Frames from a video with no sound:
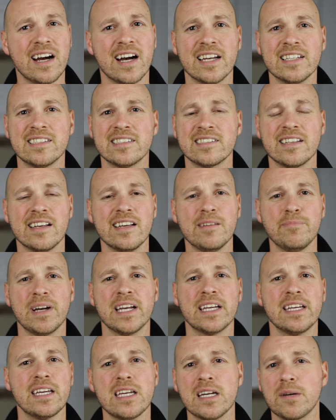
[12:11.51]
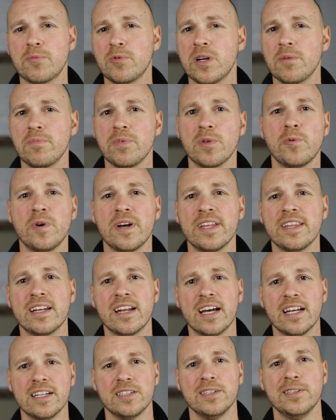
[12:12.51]
I set my camera up the way
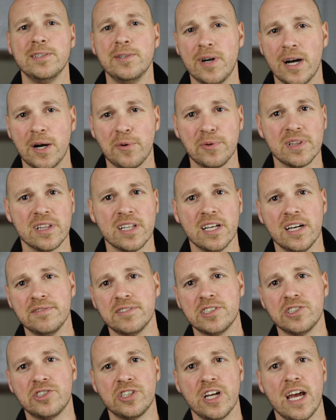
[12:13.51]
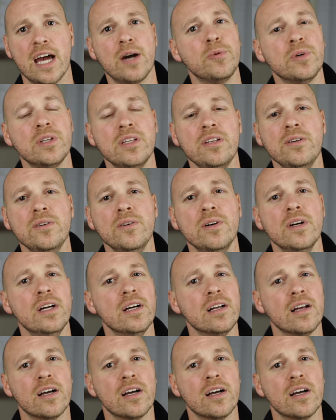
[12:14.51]
that I do, I would love to chat with you.